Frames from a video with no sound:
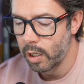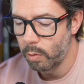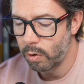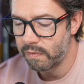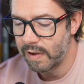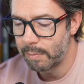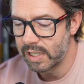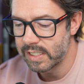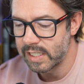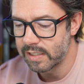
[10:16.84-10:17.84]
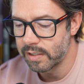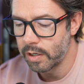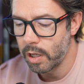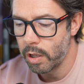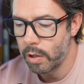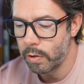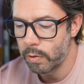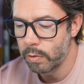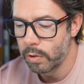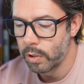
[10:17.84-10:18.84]
What families need to
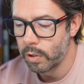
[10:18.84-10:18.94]
know.